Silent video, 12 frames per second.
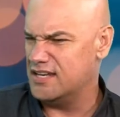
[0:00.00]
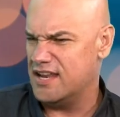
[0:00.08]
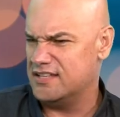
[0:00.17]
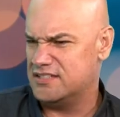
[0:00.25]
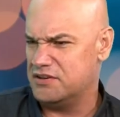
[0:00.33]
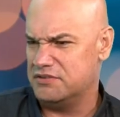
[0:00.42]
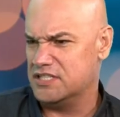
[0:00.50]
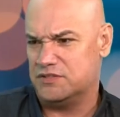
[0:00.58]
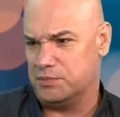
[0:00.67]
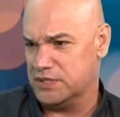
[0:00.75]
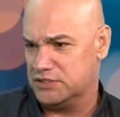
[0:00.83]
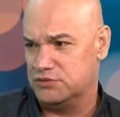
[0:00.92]
necessarily just
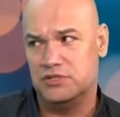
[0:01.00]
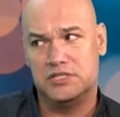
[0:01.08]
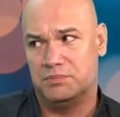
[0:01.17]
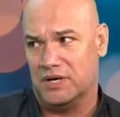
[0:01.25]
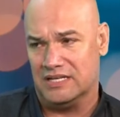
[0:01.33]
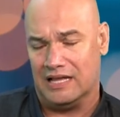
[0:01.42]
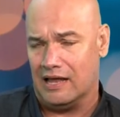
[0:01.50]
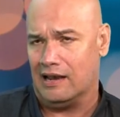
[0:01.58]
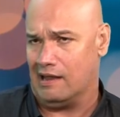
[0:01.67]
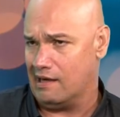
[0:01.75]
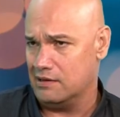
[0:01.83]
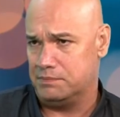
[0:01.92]
by students, but a
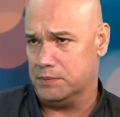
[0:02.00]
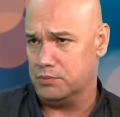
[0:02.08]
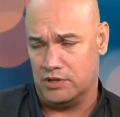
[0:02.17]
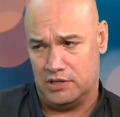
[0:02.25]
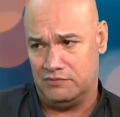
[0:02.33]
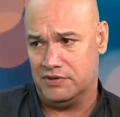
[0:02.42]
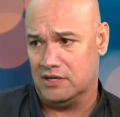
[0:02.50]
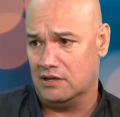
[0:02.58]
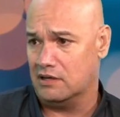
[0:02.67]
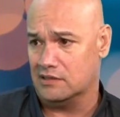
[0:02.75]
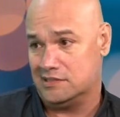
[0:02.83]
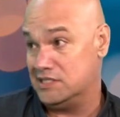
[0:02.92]
lot of people, even
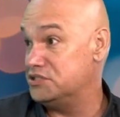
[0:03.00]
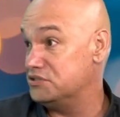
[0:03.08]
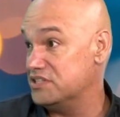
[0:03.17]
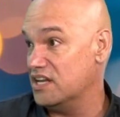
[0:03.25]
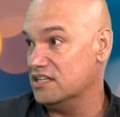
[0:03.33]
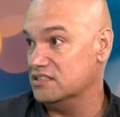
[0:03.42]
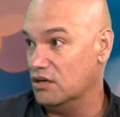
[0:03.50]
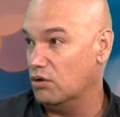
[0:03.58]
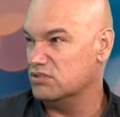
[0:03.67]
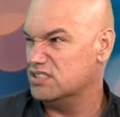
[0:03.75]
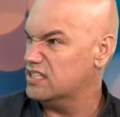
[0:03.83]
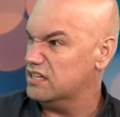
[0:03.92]
uh, teachers and
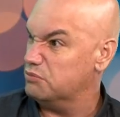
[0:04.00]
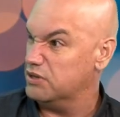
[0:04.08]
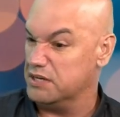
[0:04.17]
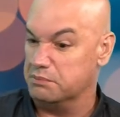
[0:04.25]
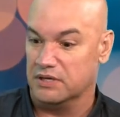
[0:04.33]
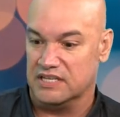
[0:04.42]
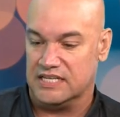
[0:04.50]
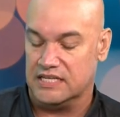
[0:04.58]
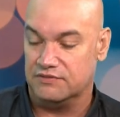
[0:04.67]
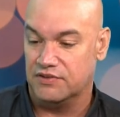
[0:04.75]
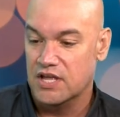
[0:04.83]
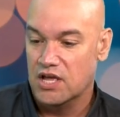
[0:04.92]
adults, didn't really
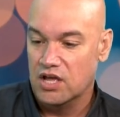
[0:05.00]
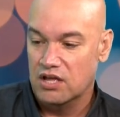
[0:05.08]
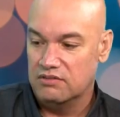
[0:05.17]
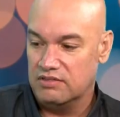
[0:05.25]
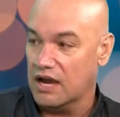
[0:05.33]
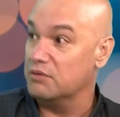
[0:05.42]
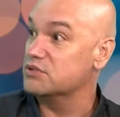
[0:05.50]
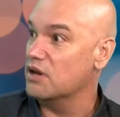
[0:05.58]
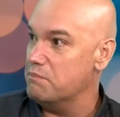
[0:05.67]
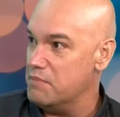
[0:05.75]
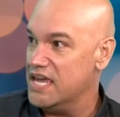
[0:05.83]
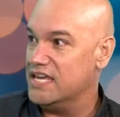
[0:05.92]
believe that I was going
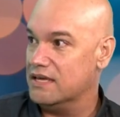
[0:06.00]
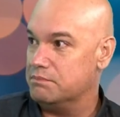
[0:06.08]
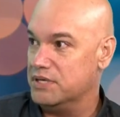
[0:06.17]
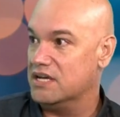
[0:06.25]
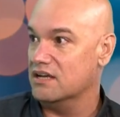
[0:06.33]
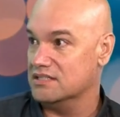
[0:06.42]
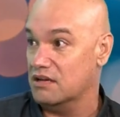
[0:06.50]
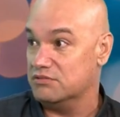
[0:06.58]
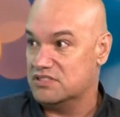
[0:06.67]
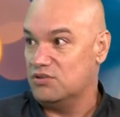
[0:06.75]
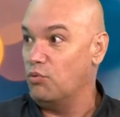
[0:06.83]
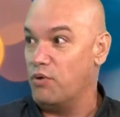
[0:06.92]
to make it because I was
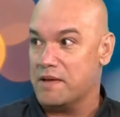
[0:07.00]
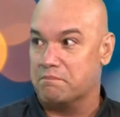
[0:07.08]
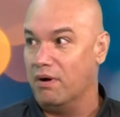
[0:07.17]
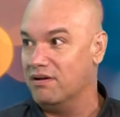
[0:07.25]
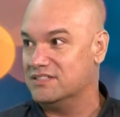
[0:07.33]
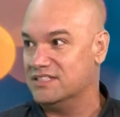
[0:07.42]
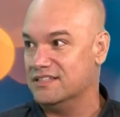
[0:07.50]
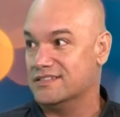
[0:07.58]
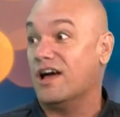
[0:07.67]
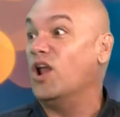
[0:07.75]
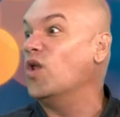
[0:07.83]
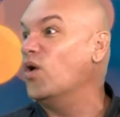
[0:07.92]
so rambunctious,
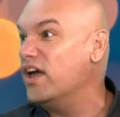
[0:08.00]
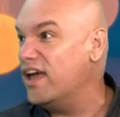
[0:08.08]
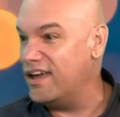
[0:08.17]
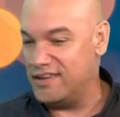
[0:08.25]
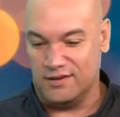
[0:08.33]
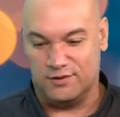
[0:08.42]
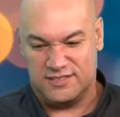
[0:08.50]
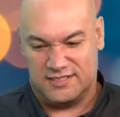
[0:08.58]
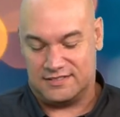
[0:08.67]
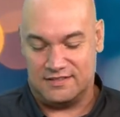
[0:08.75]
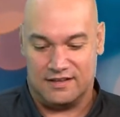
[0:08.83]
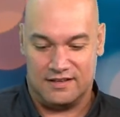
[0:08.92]
kalohe, you know,
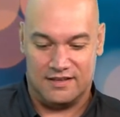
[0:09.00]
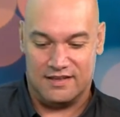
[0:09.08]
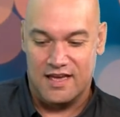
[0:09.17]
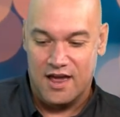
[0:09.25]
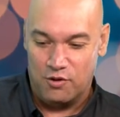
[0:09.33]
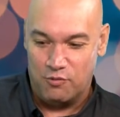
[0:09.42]
uh, uh